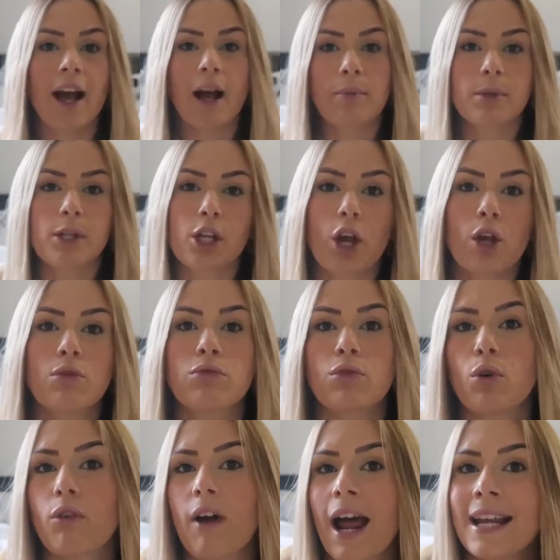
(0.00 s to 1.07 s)
I'm gonna go
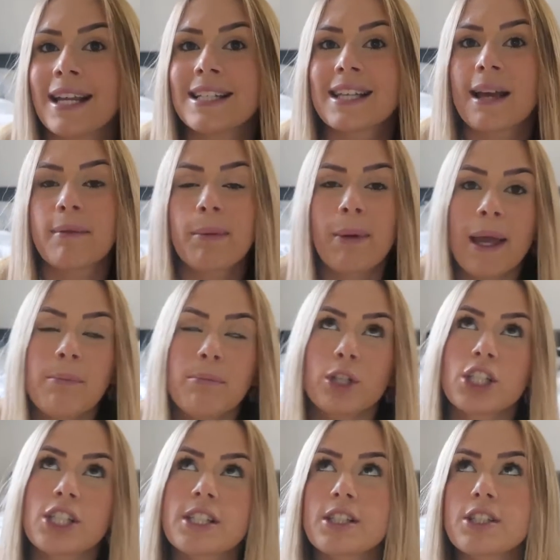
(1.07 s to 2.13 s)
for it. I need to get my
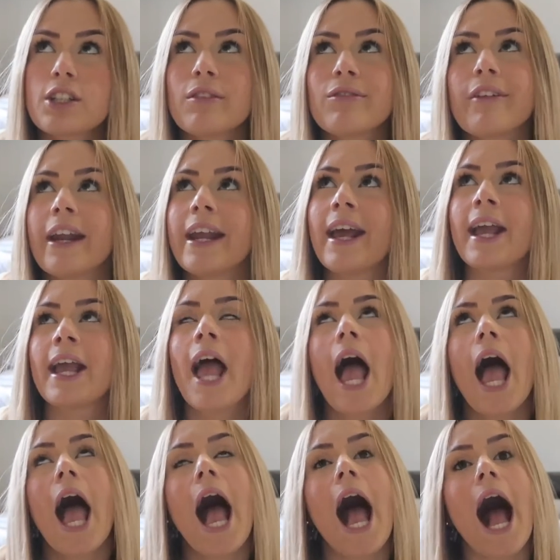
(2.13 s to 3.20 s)
paintbrushes and stuff ready,
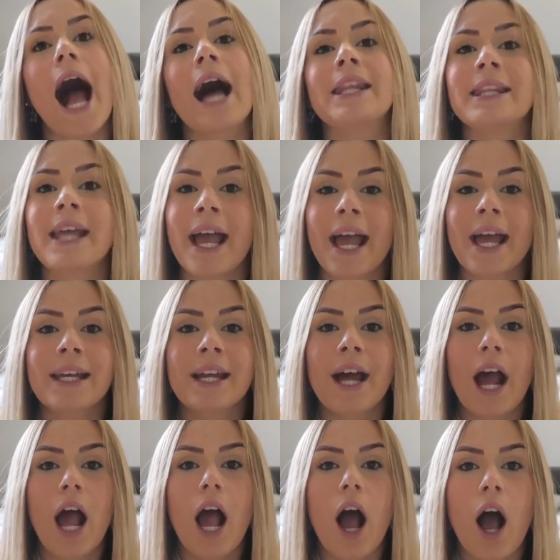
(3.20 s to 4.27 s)
and then
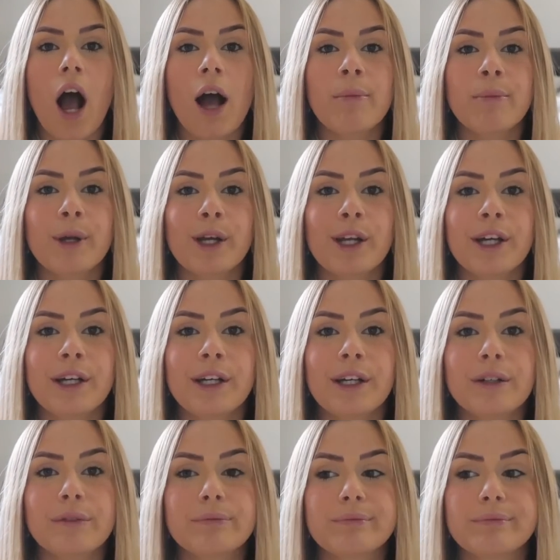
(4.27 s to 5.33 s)
I'm
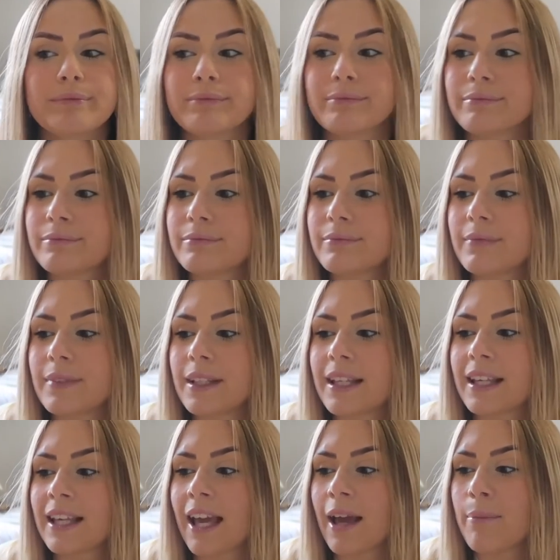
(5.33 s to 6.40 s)
gonna
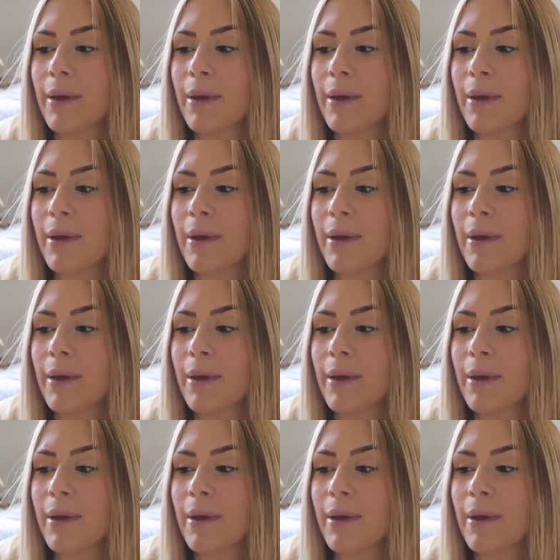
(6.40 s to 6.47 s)
get